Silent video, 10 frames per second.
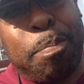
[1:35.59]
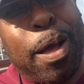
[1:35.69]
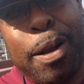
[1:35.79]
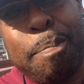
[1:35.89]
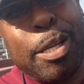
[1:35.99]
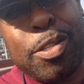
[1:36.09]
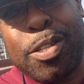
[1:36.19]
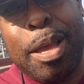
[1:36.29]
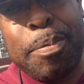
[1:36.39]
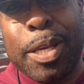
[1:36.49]
probably the best
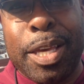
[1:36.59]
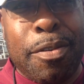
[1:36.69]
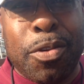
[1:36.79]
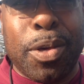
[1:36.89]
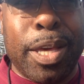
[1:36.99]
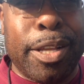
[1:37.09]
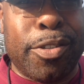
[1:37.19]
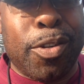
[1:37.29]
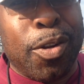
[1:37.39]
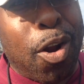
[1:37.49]
example to give you
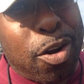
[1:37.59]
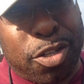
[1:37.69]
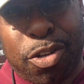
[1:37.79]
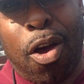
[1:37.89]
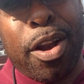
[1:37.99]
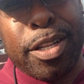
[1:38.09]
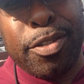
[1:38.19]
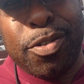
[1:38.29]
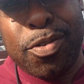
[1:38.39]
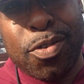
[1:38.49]
is our
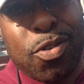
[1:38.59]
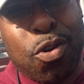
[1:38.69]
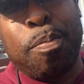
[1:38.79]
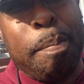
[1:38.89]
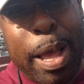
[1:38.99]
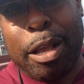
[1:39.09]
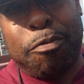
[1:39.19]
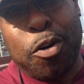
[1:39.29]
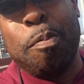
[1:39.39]
starting fullback,